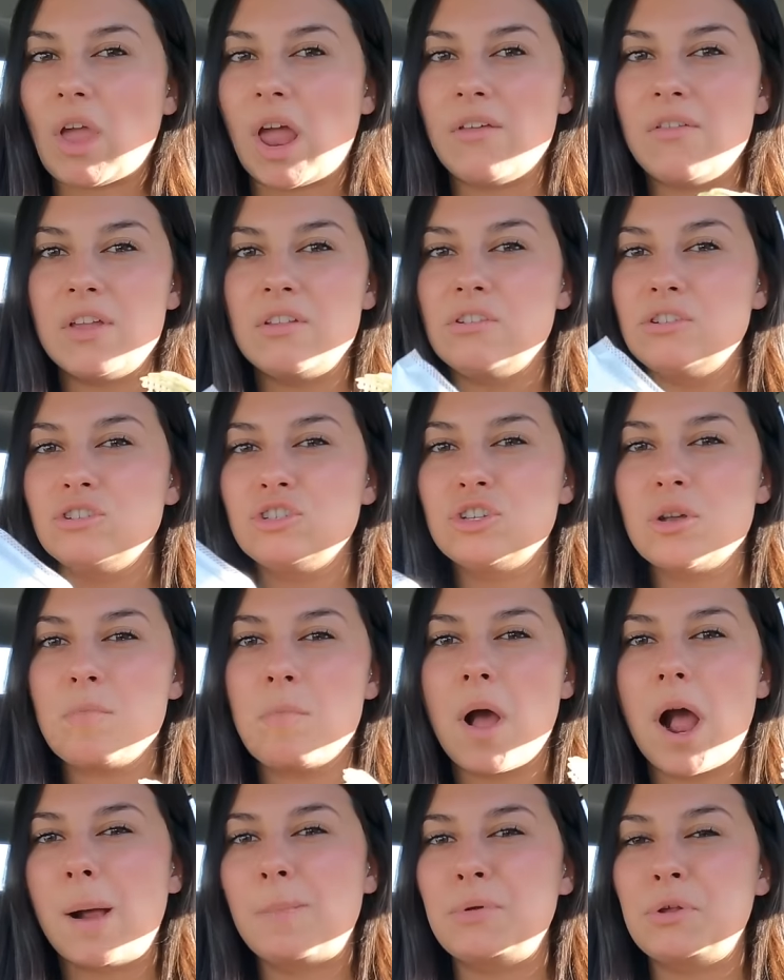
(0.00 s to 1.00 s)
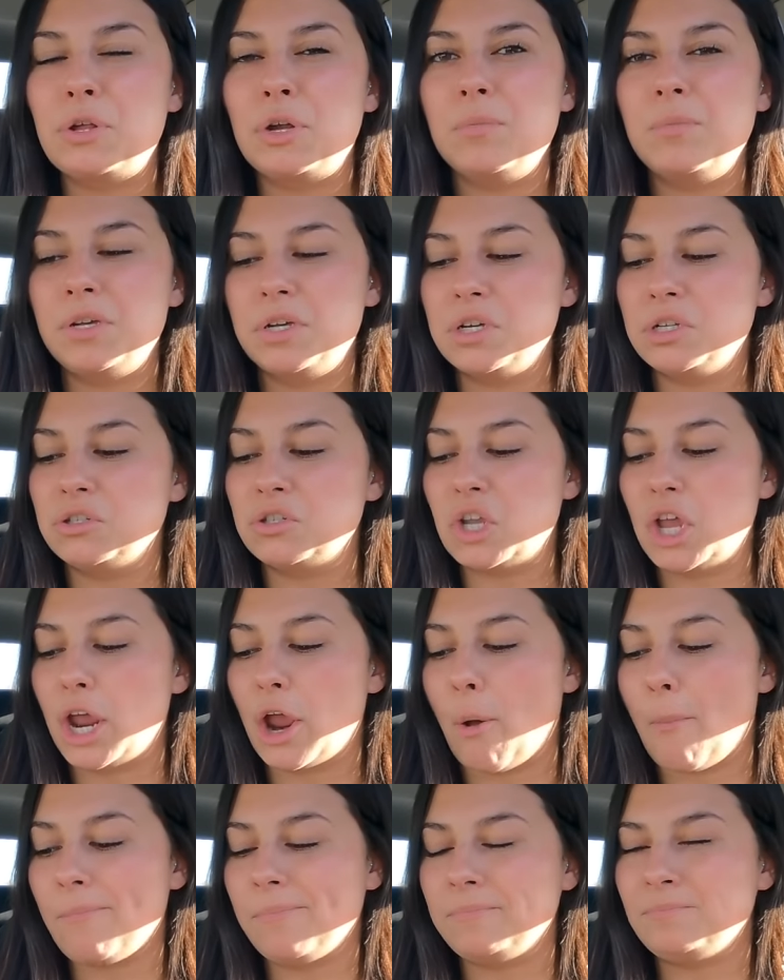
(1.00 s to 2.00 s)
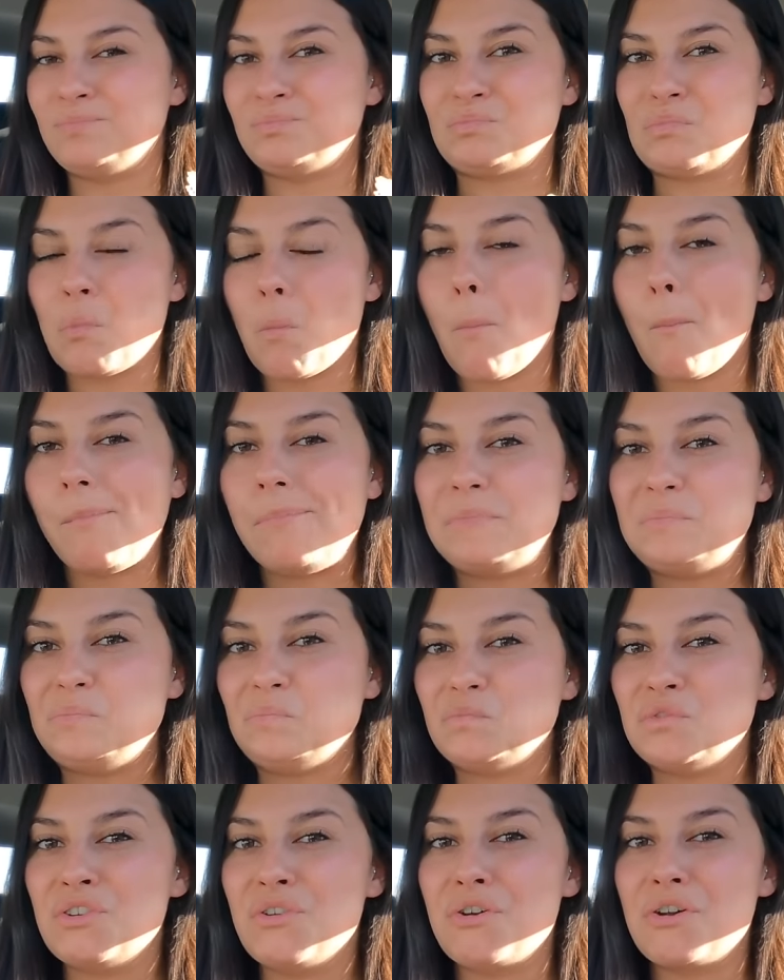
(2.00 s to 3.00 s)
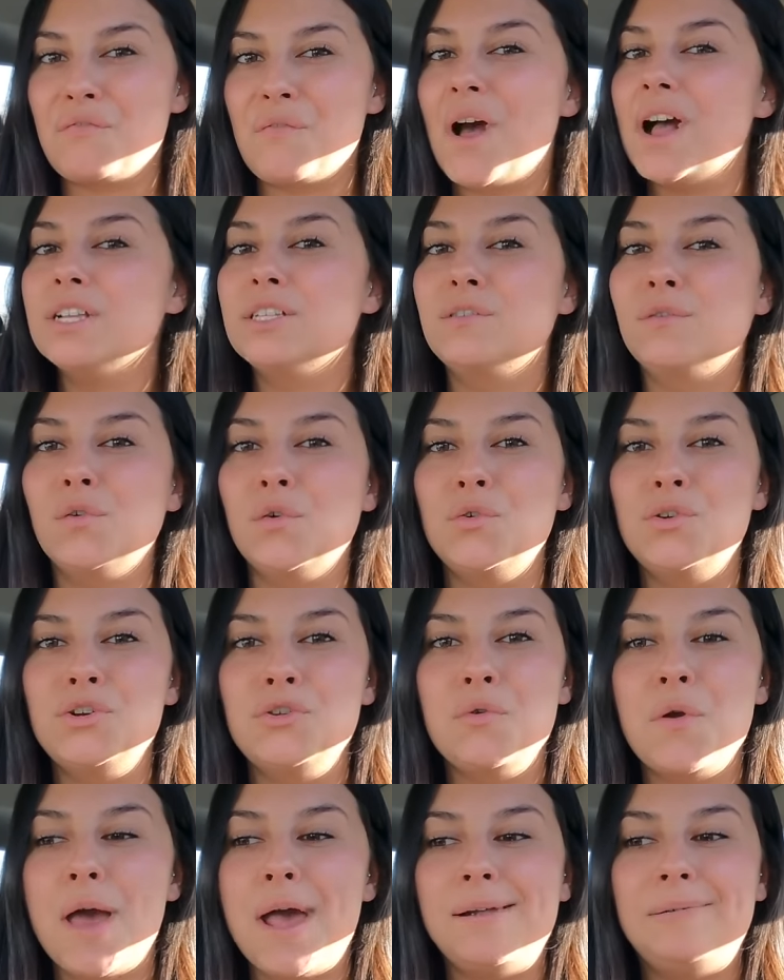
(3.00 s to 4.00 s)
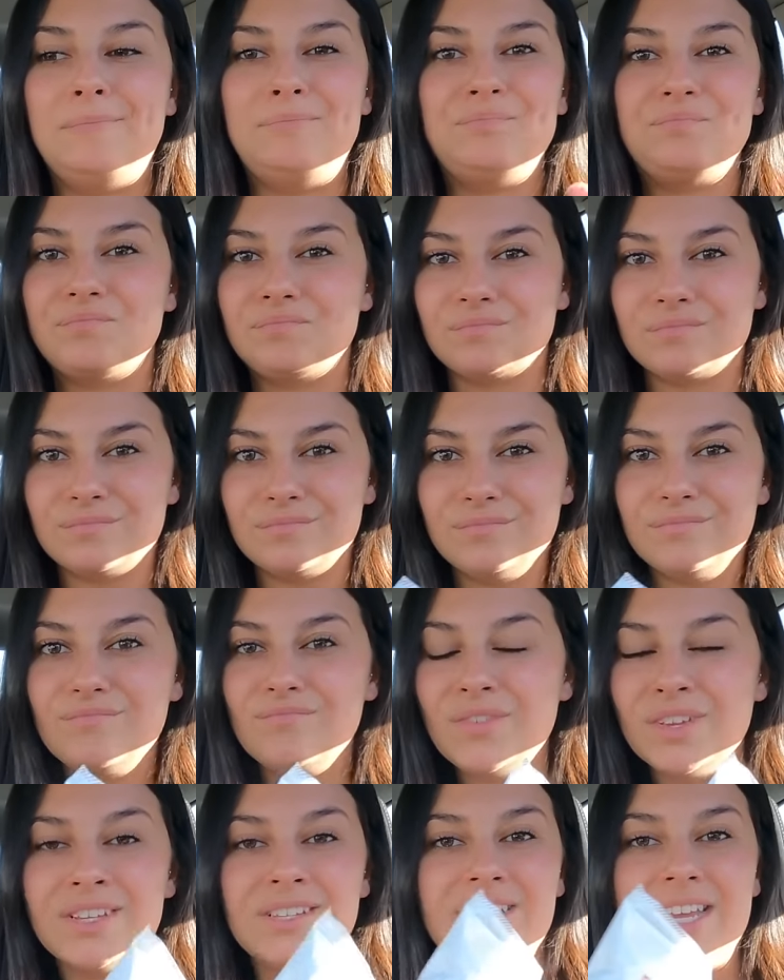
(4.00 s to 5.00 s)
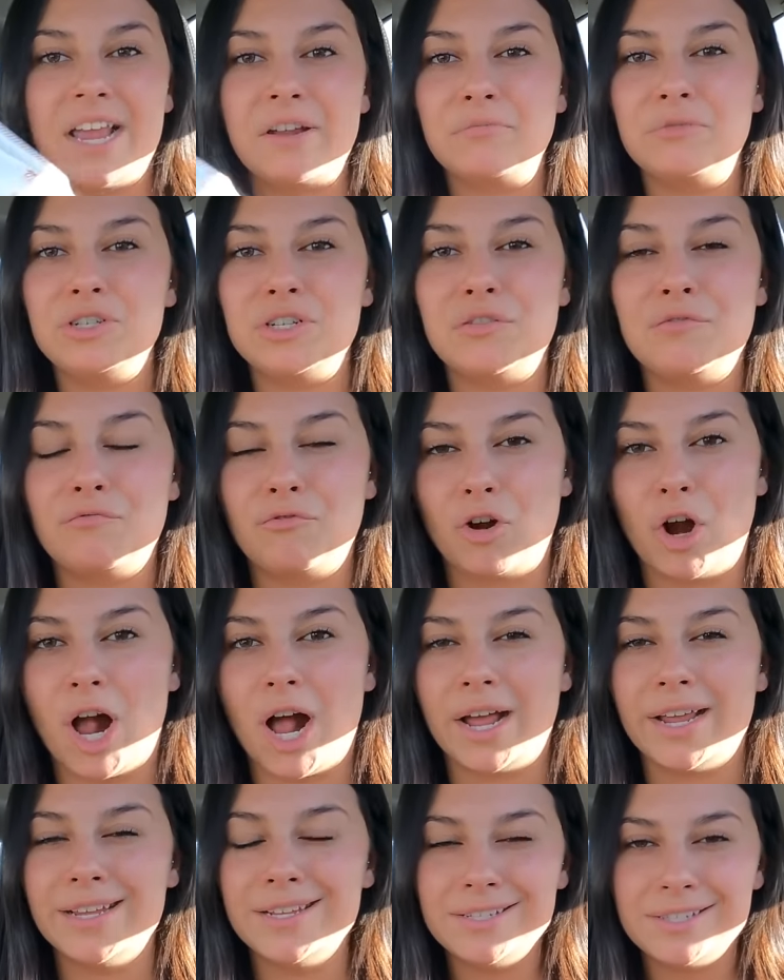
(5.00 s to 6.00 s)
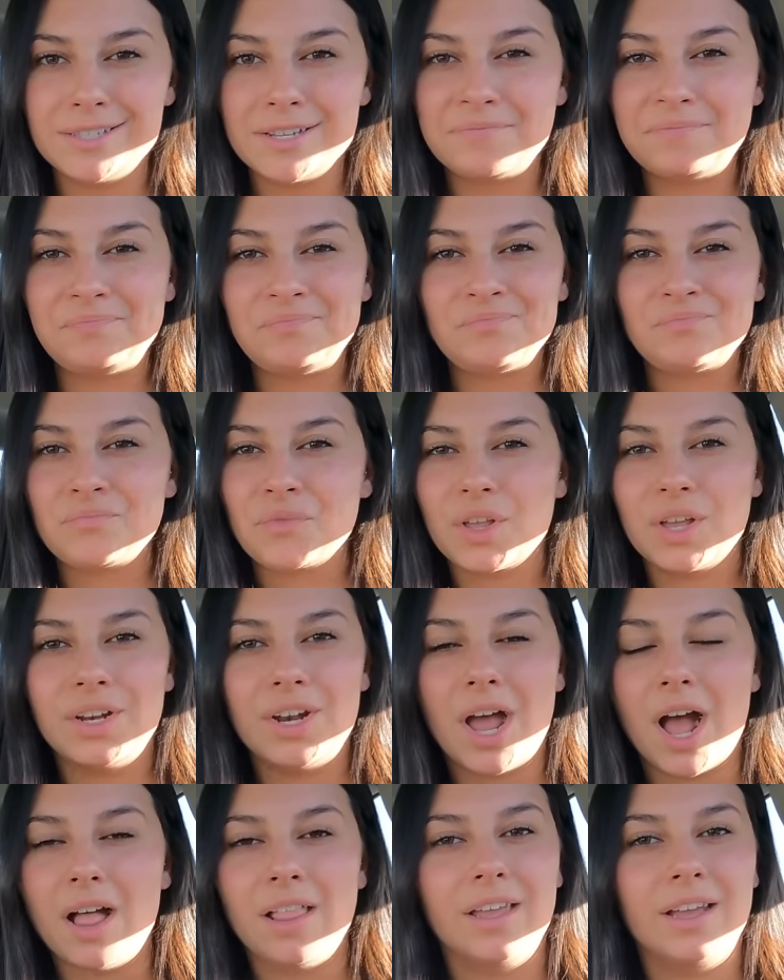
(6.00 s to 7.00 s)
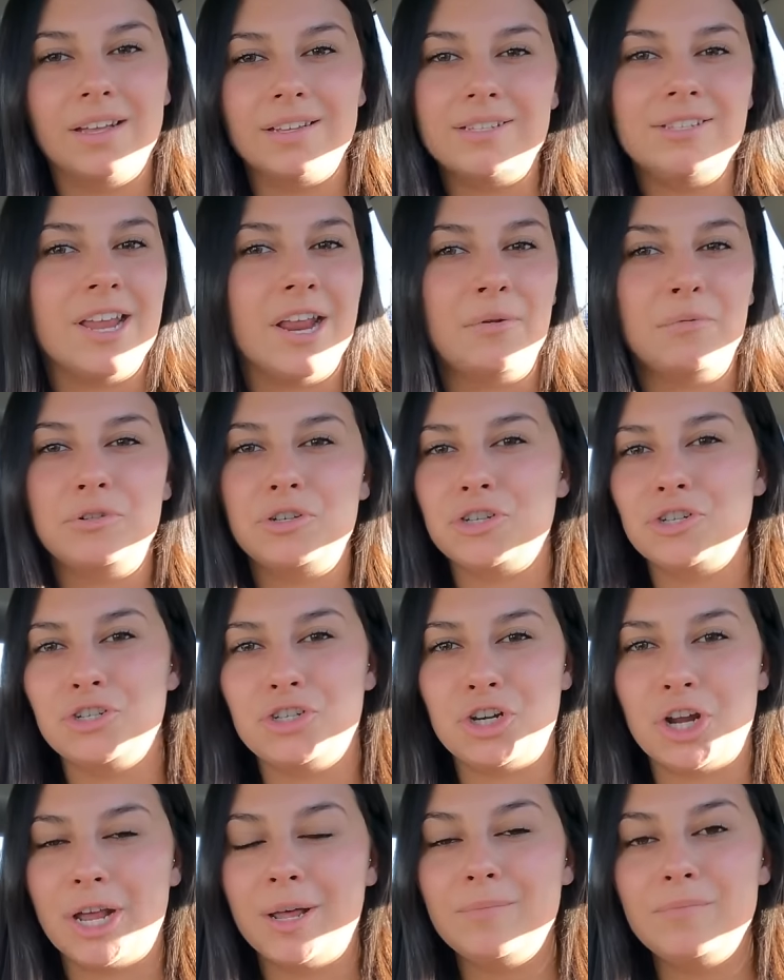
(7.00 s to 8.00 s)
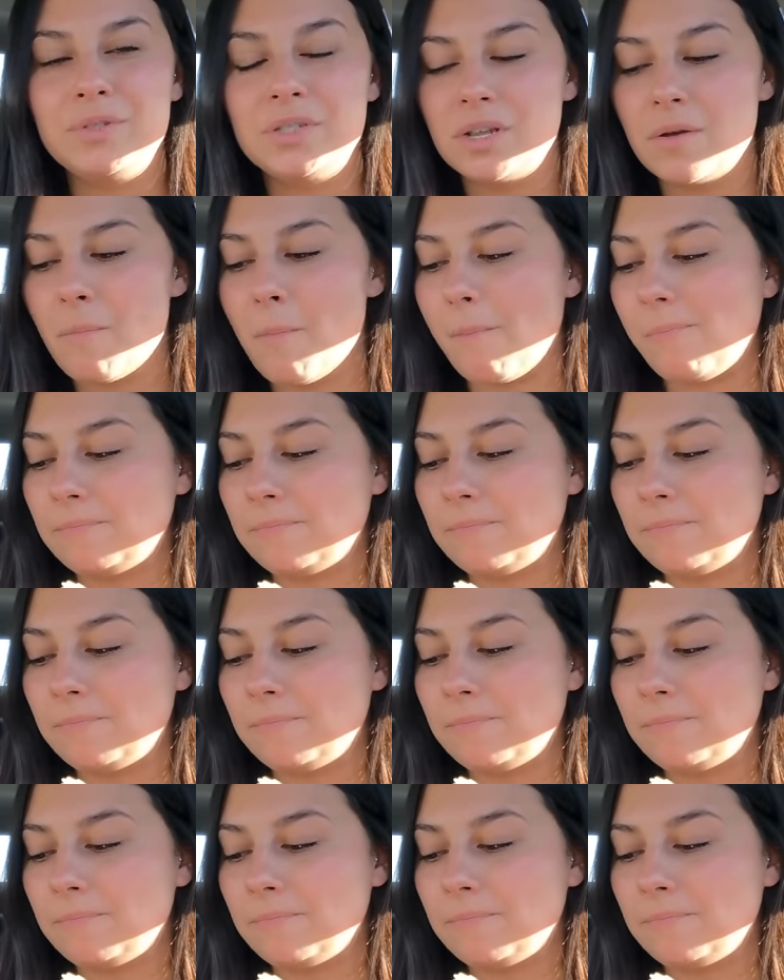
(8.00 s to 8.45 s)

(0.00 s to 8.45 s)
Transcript: I think they're just unpopular because, like, you go to fast food and you get a sandwich and fries, not like a sandwich and chips.